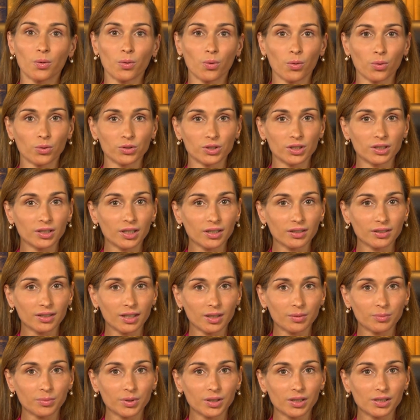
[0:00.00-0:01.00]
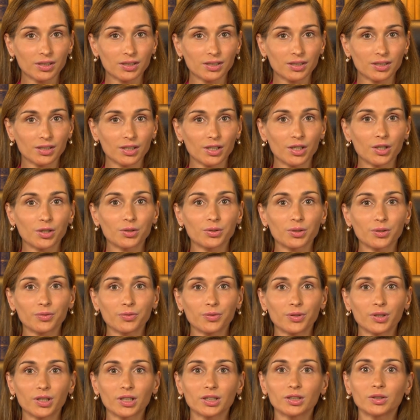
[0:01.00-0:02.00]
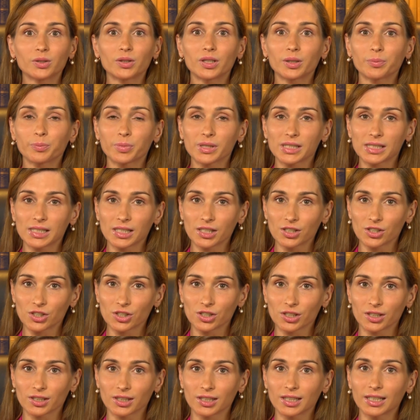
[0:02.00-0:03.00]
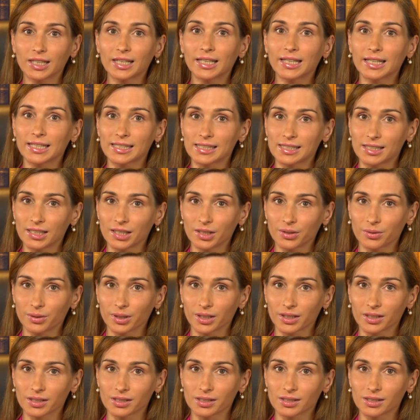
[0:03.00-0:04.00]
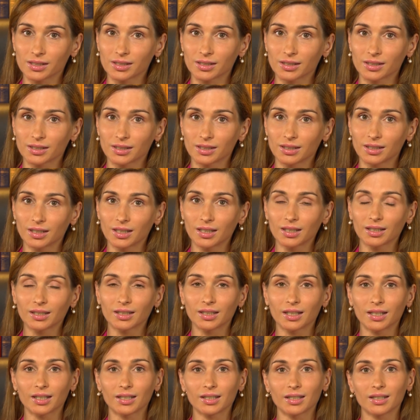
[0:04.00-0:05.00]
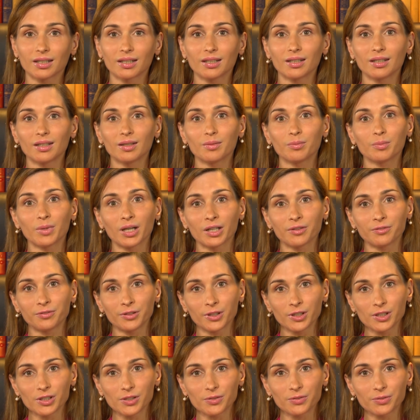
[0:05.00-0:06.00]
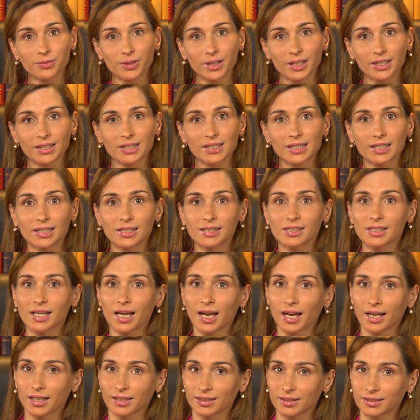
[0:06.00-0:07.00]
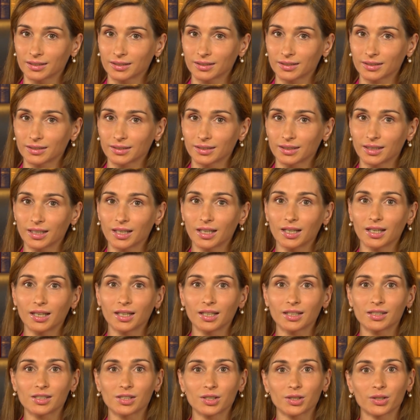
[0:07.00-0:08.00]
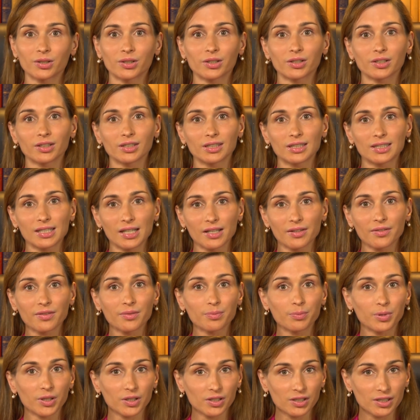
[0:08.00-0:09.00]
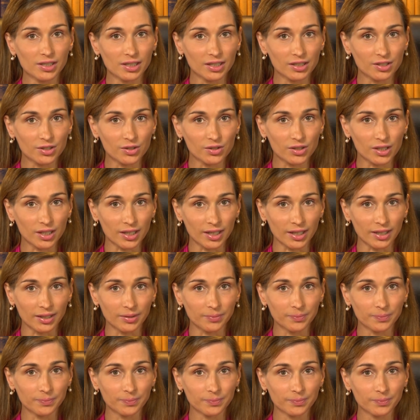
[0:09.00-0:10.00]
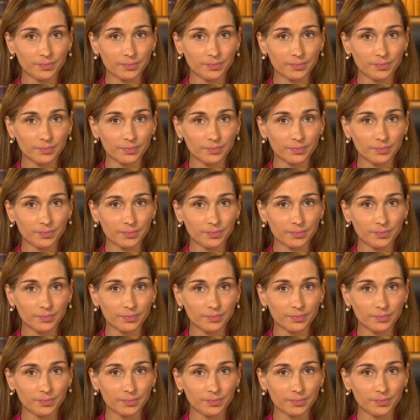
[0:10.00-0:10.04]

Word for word: Ordinal numbers refer to a position in a series, like my first friend is Anne. It's her 10th birthday today.